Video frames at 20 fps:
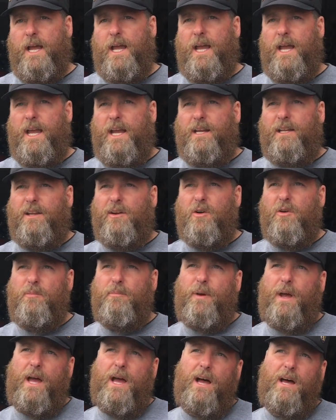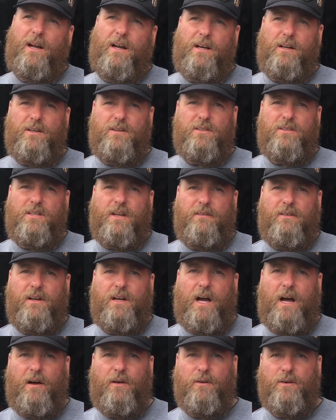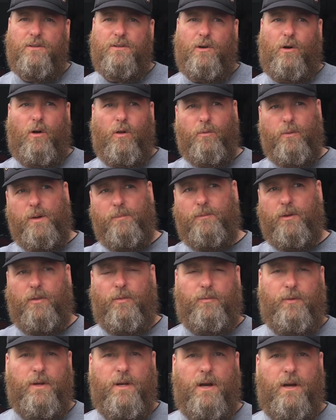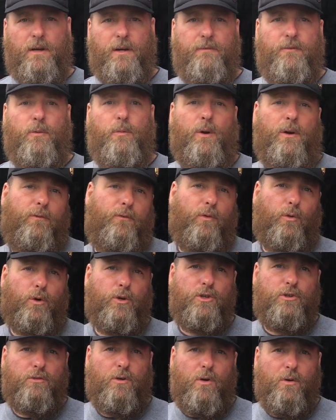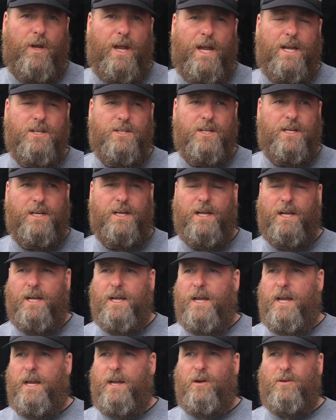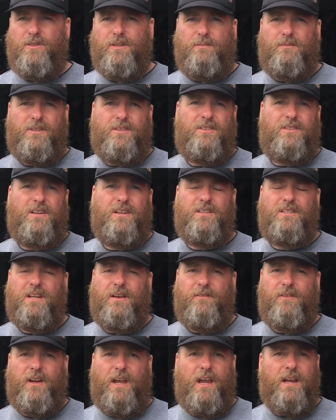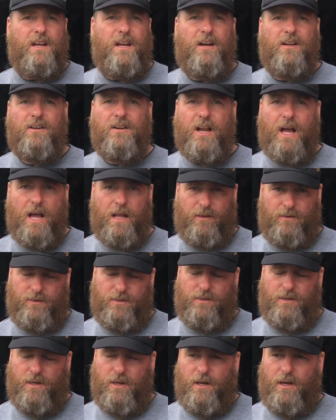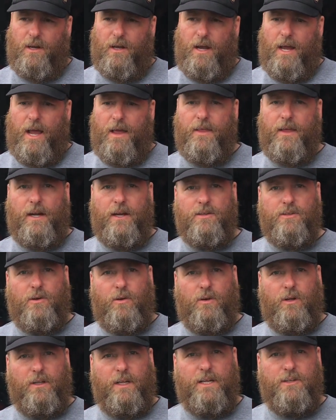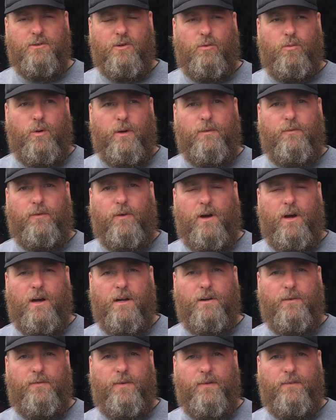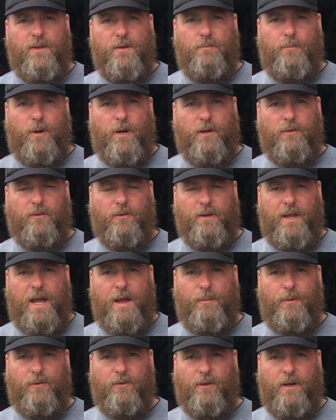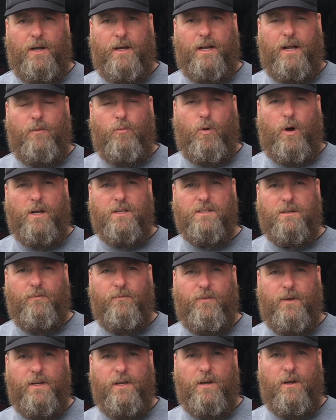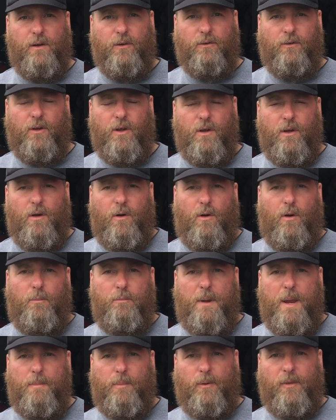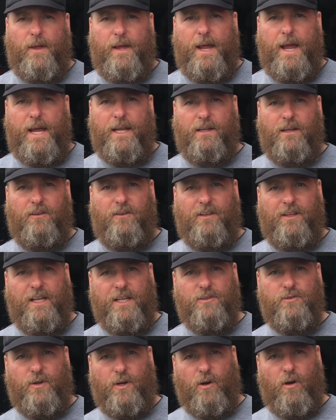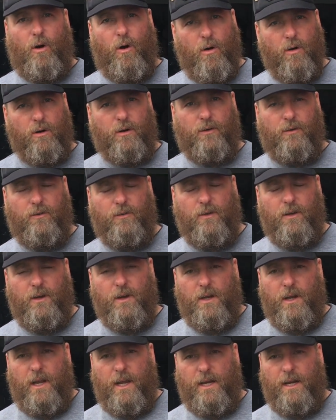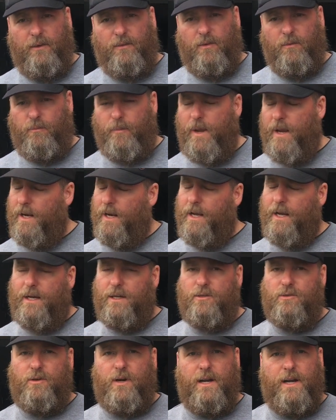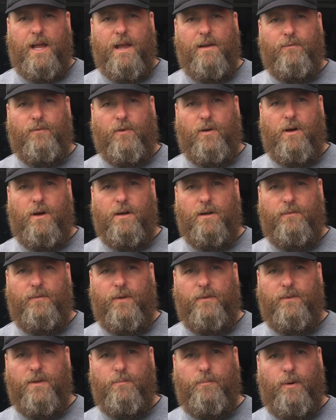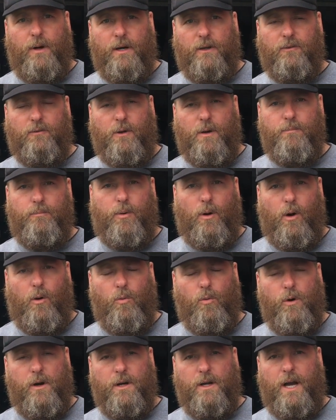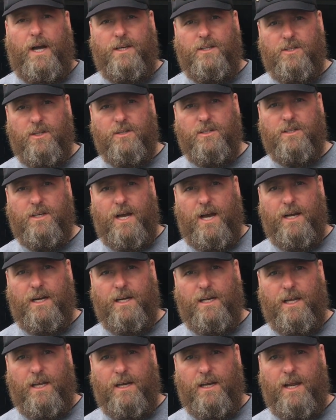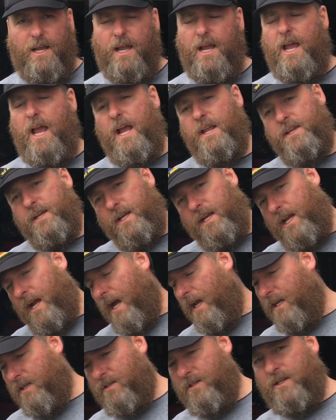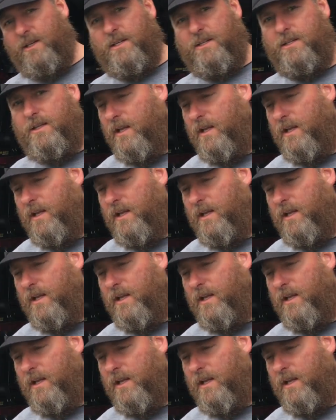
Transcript: And they're about $170, all the way up to 300 if you want a four stroke engine. It goes up to six, seven, eight hundred dollars. And then I saw an electric one for 150 bucks on Amazon and I watched some videos on people that had these electric augers and I said, man, I got to try that for 150 bucks. So I bought one. I just got it in, and you got to see this